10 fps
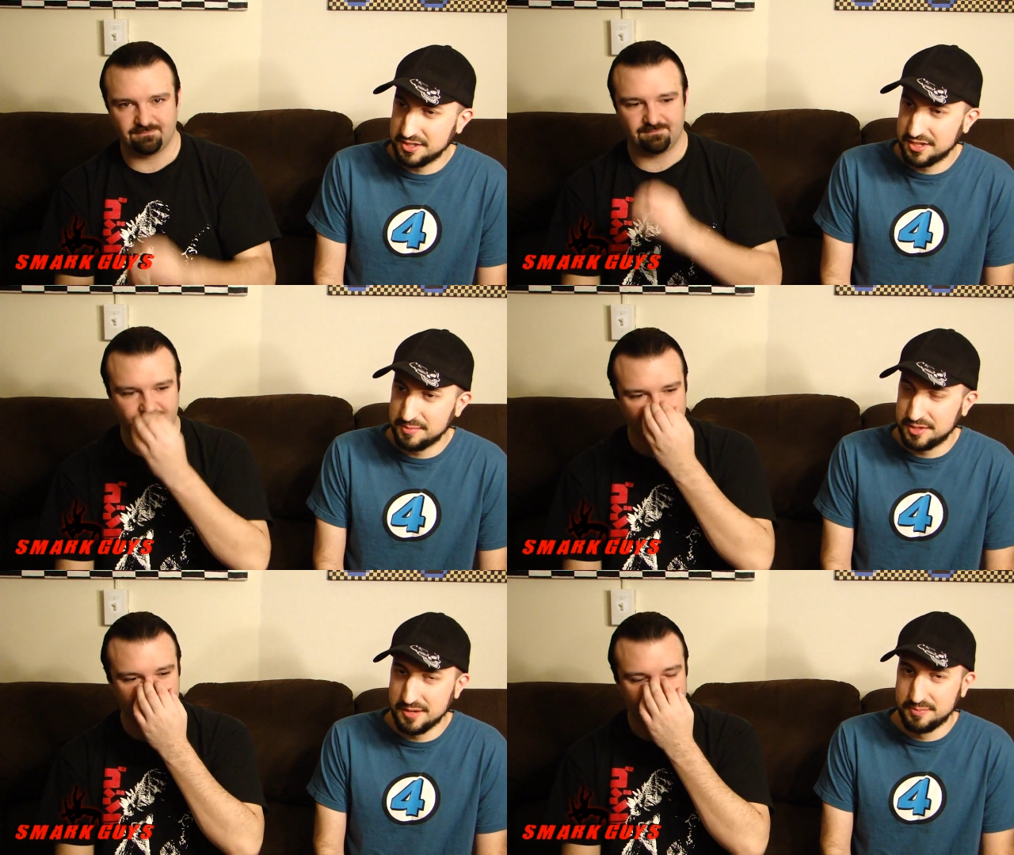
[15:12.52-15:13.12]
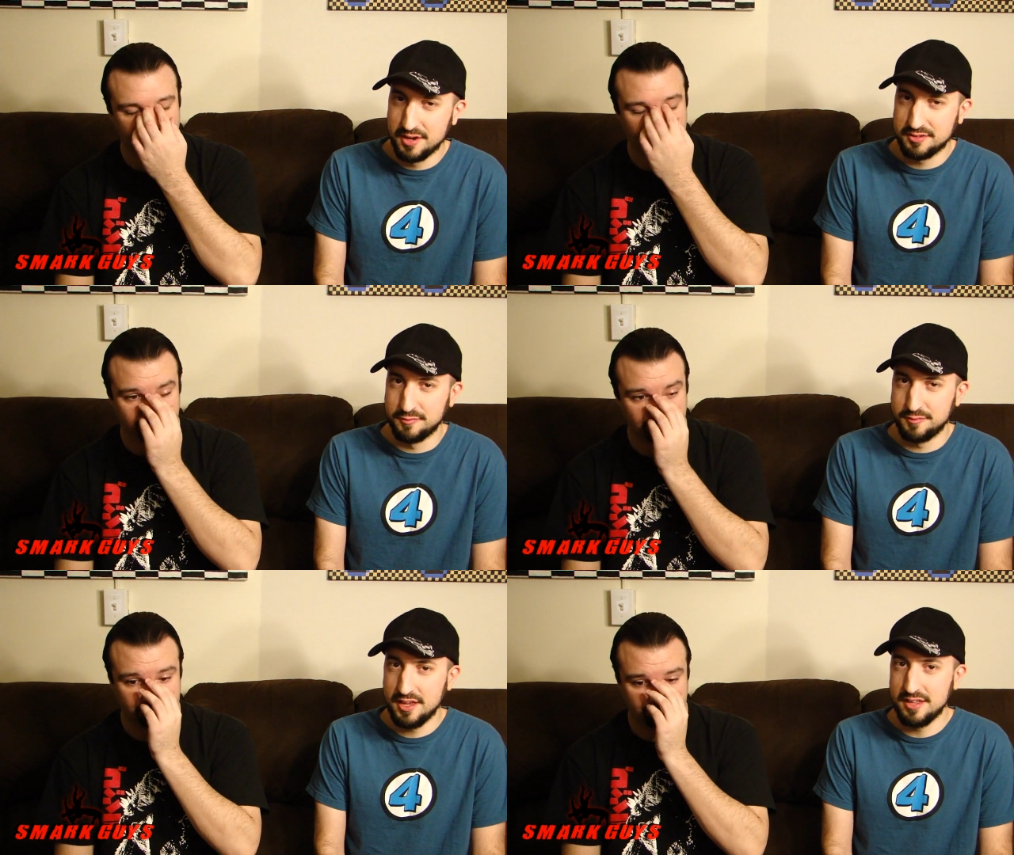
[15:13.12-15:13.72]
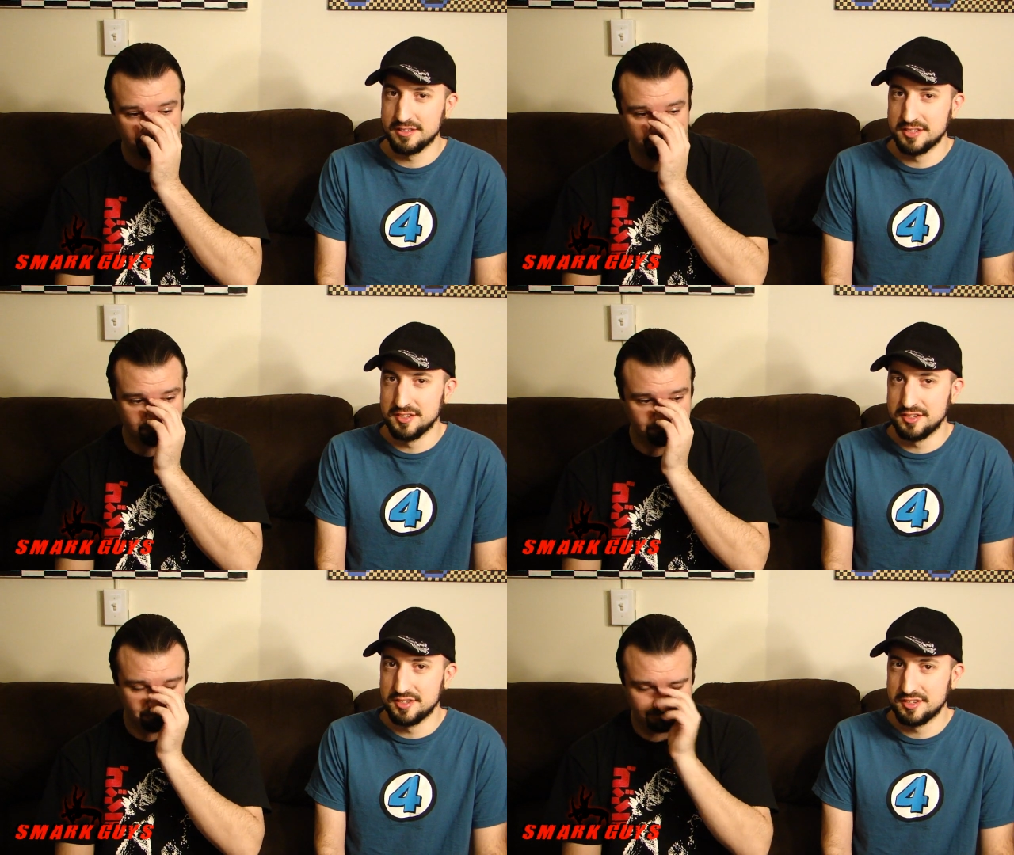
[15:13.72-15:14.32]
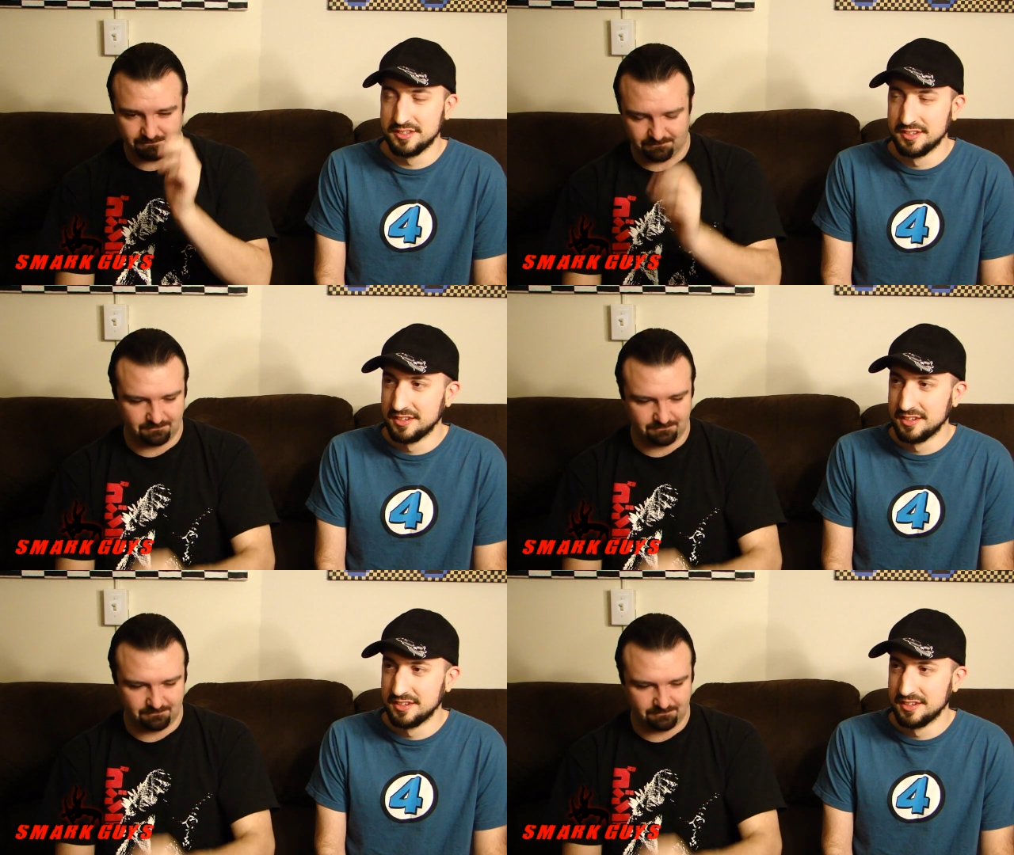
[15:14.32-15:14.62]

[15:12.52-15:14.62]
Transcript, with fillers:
Speaker 1: of set up C M Punk to fail because it's just